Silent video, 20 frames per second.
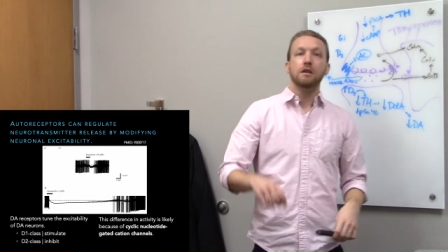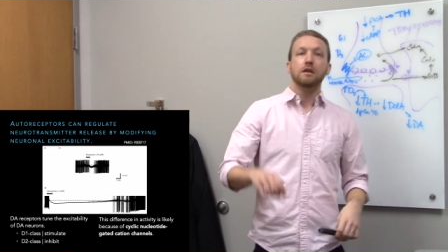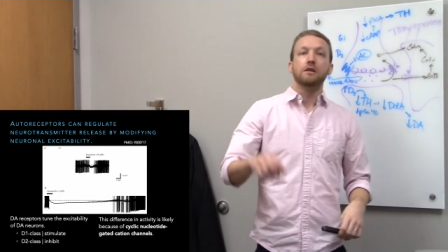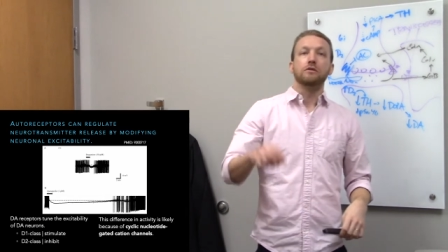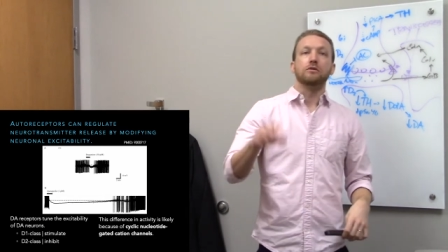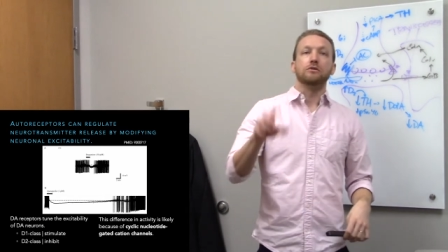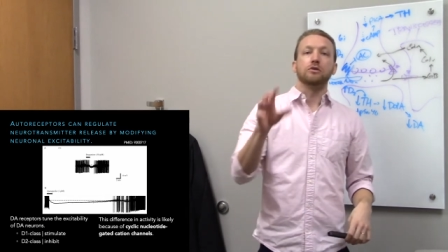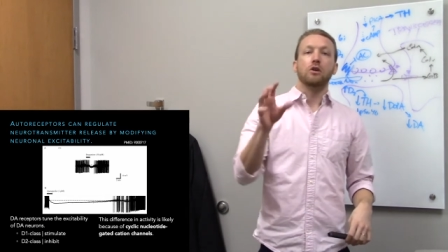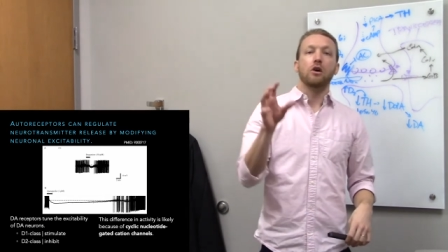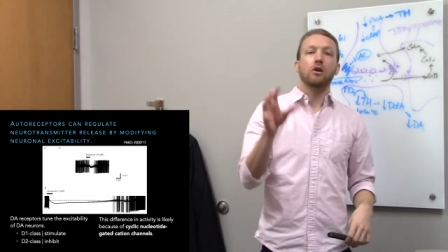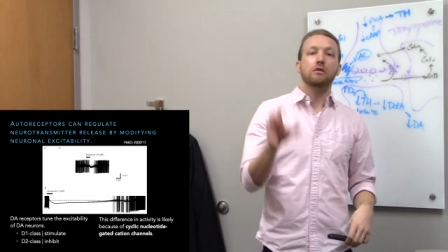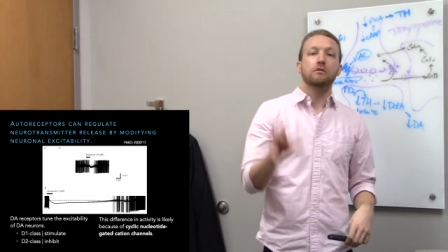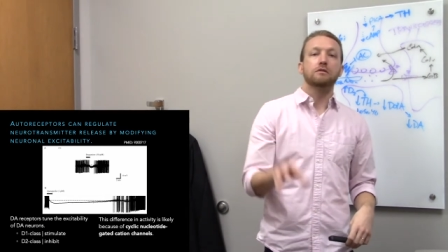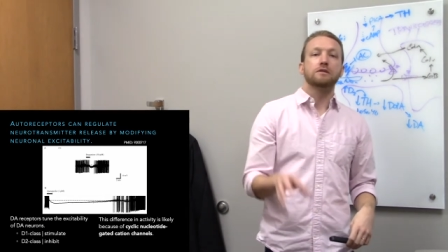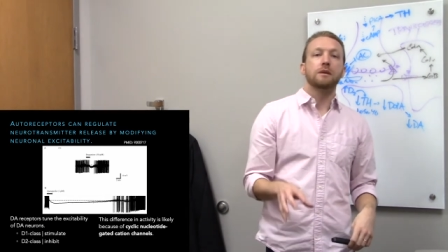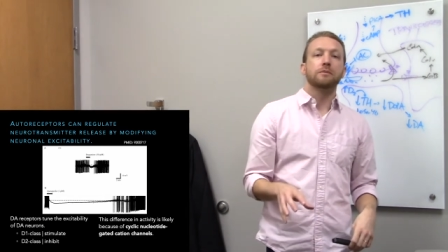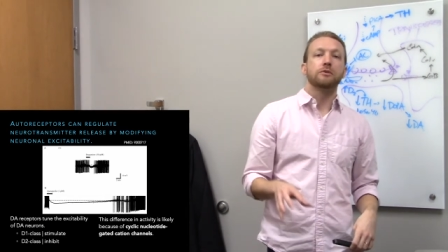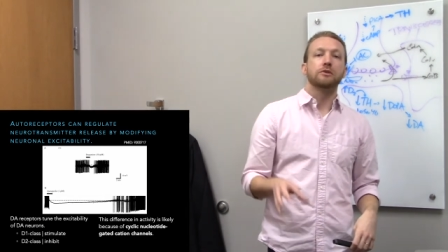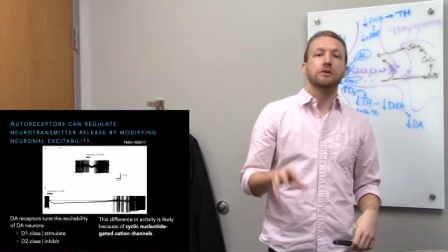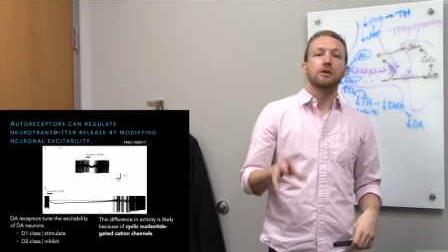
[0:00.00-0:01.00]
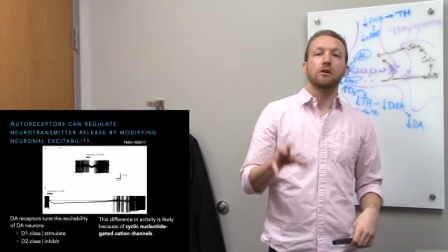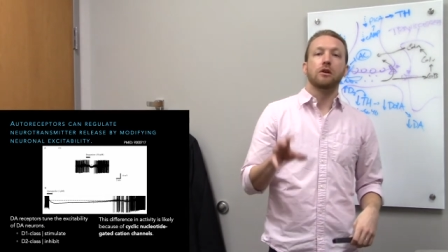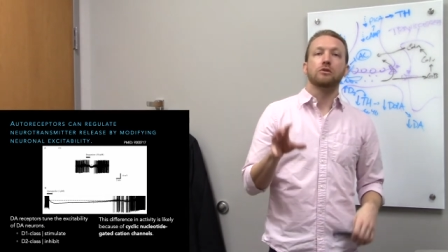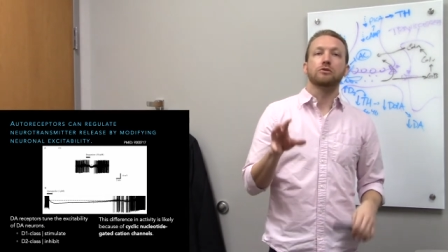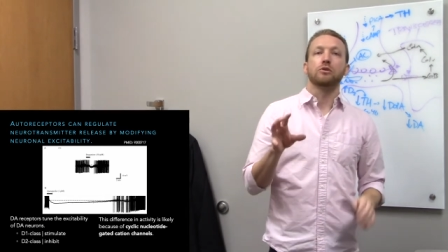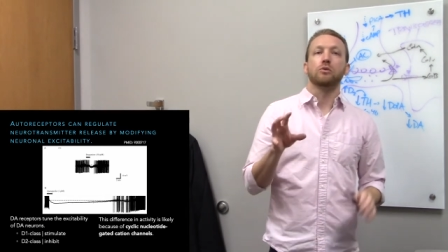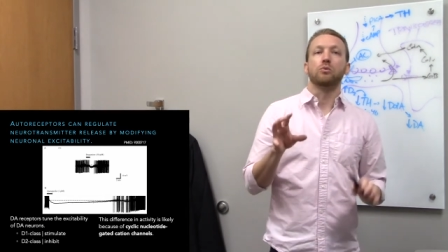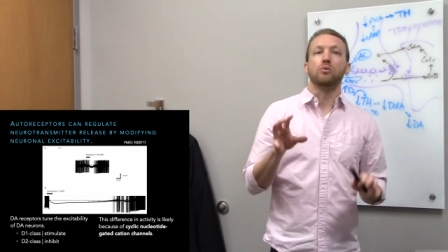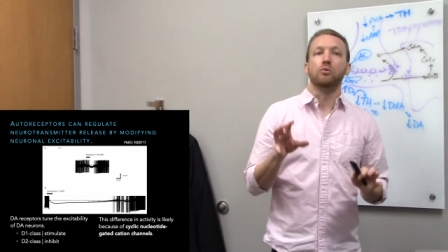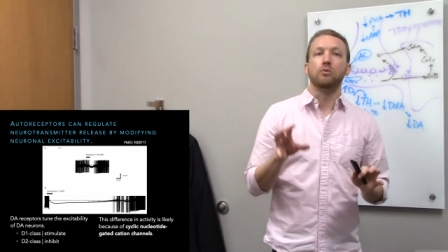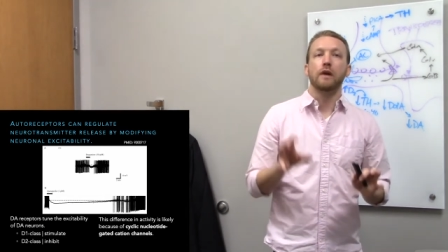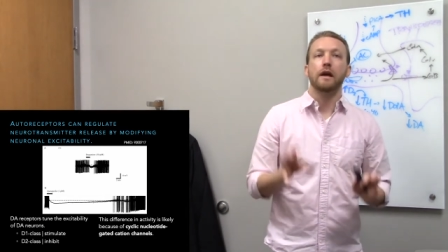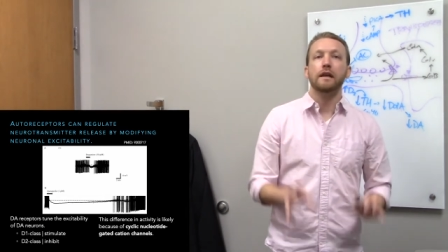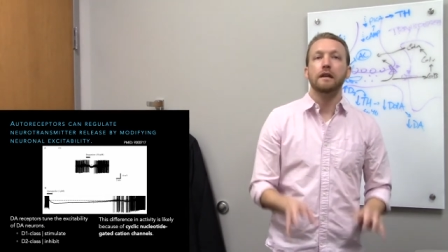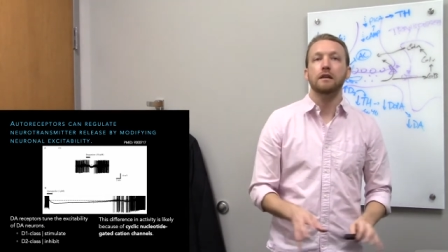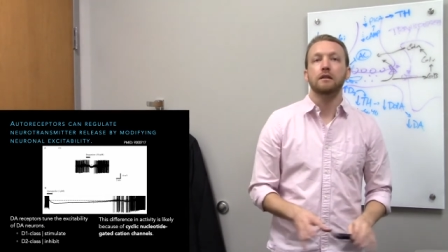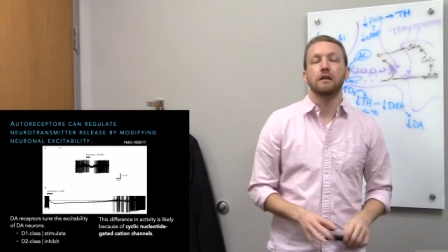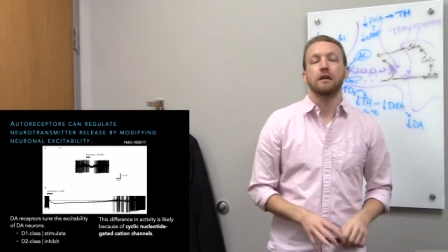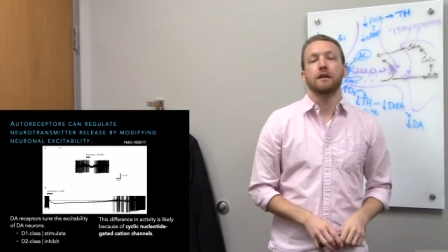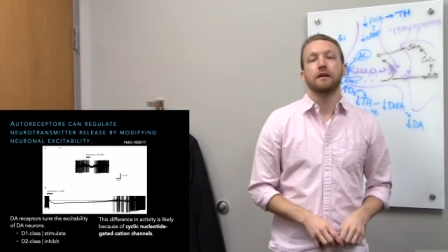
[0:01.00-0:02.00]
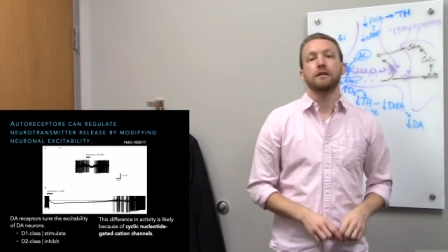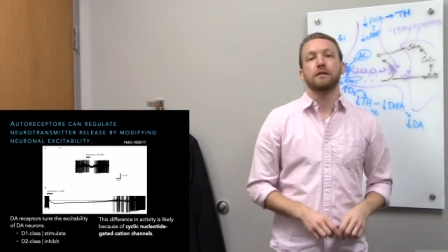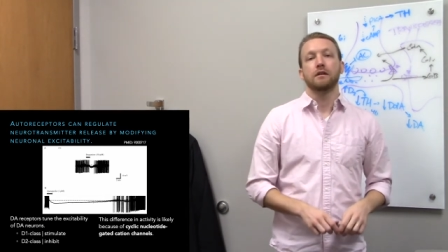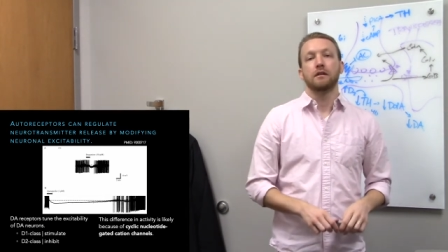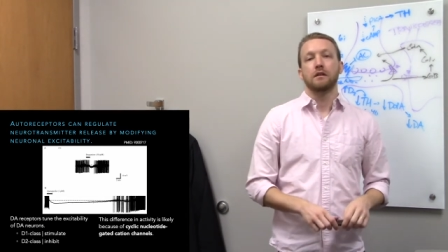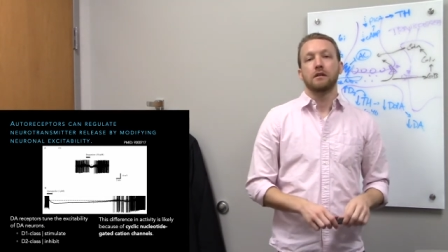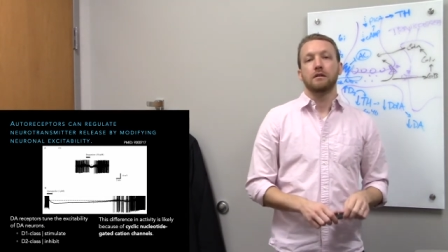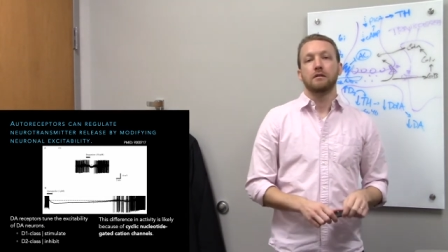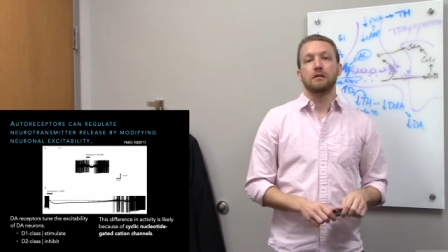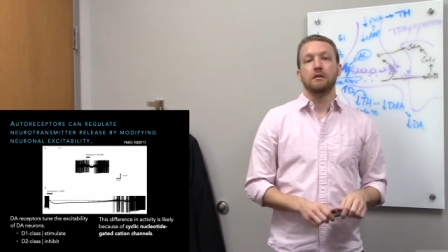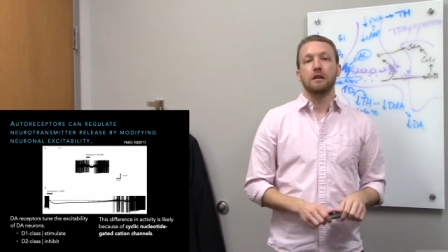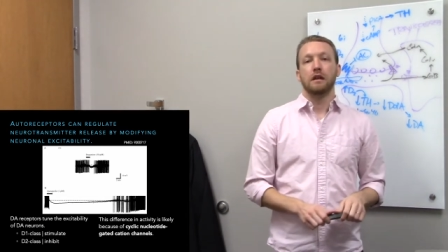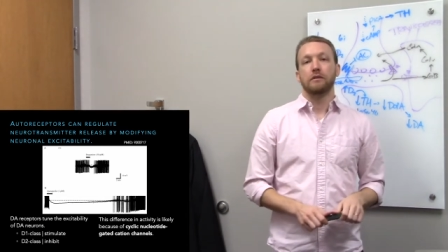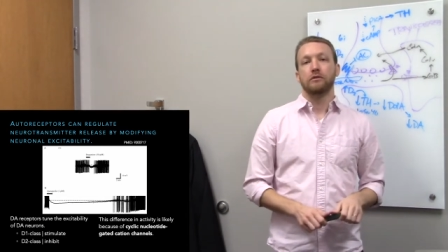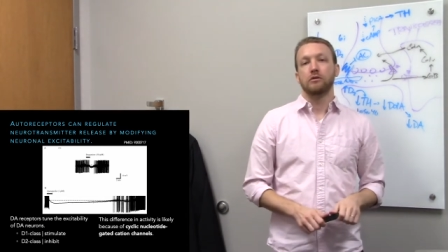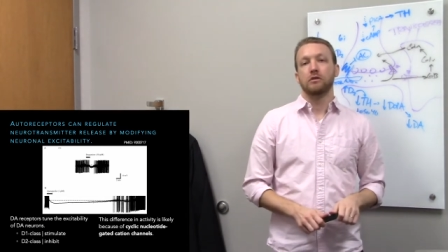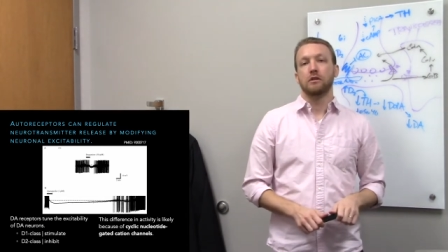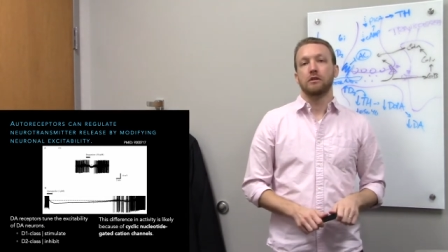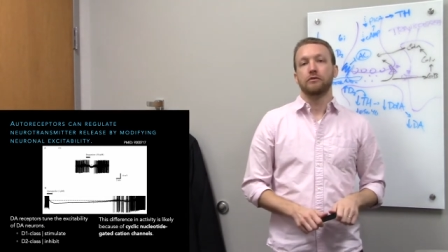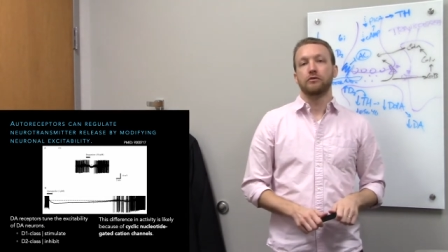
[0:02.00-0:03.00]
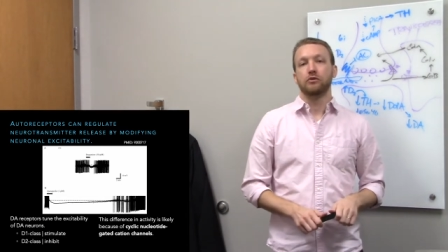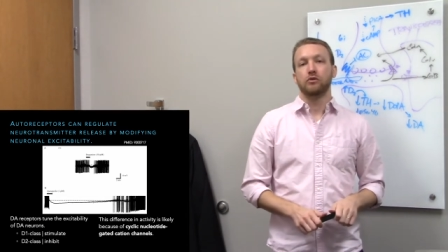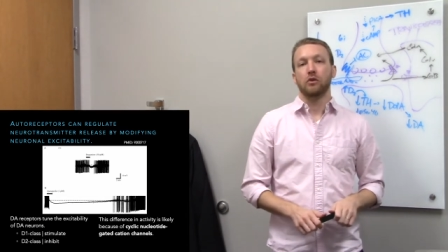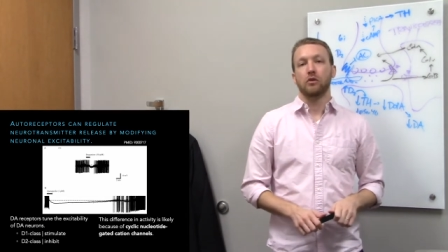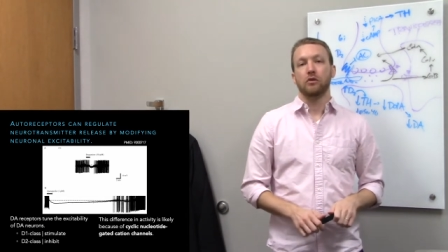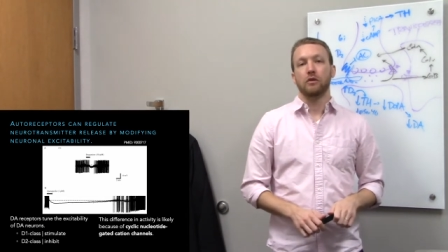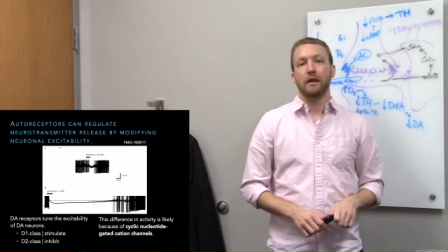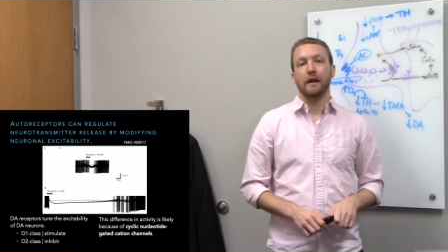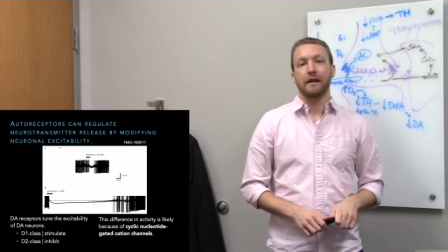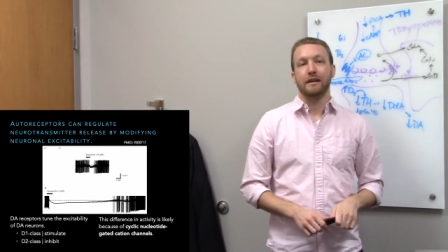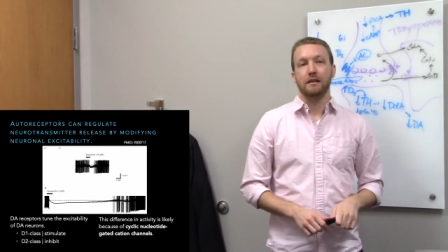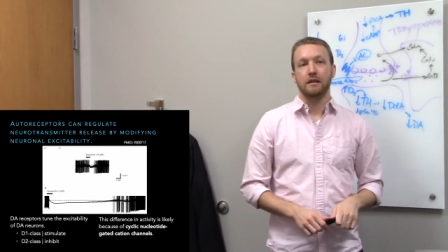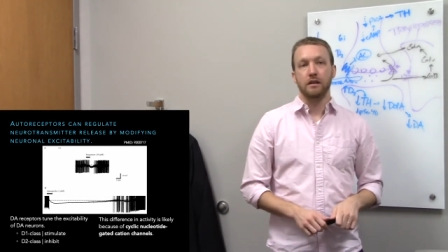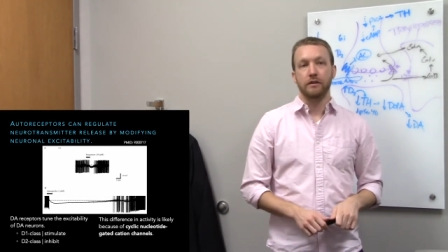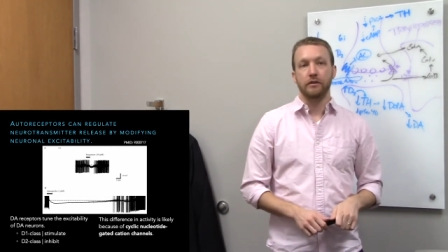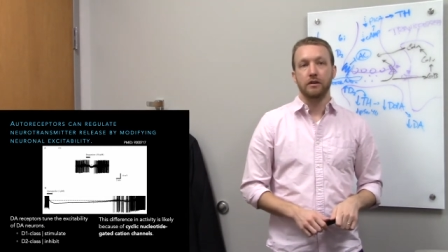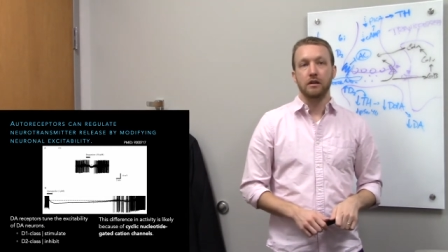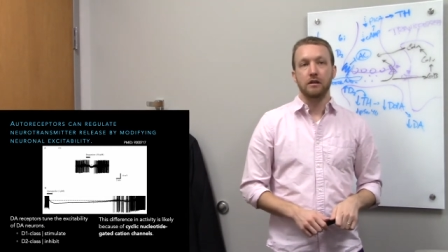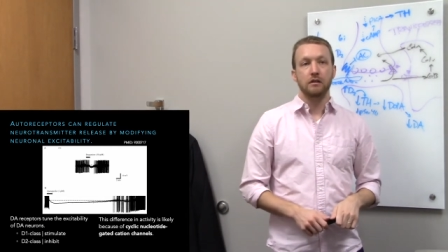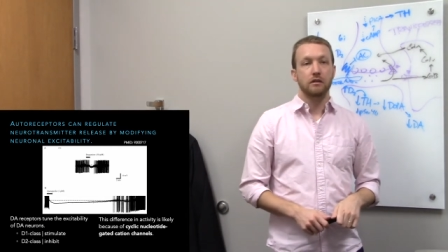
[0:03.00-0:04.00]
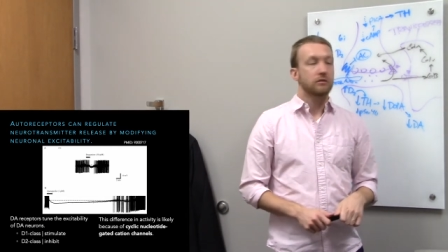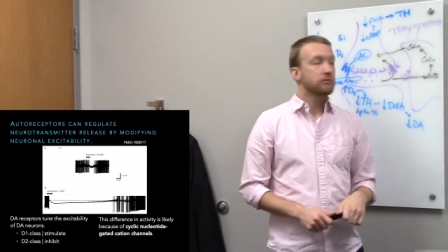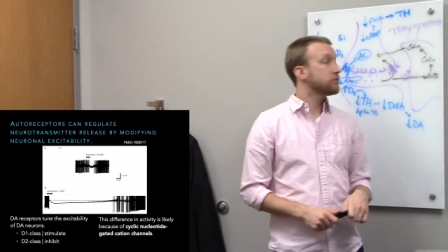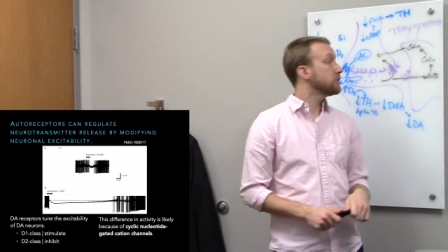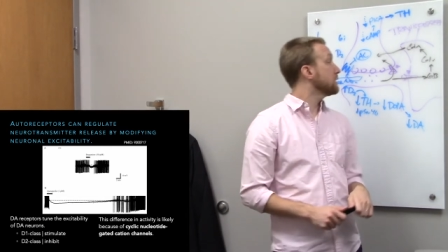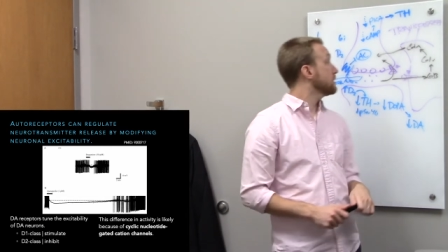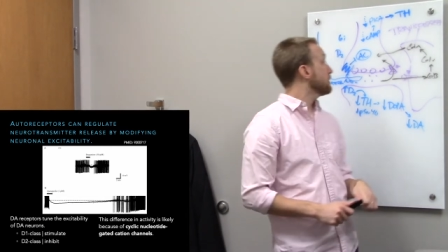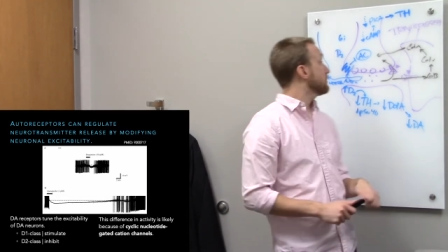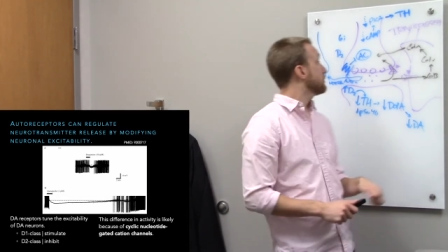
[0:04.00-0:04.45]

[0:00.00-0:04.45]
Those autoreceptors can also regulate the level of neuronal activity really